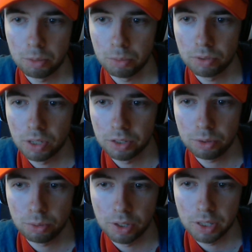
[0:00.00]
move on
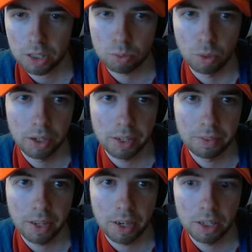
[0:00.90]
to the next one,
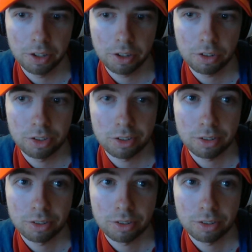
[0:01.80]
and that is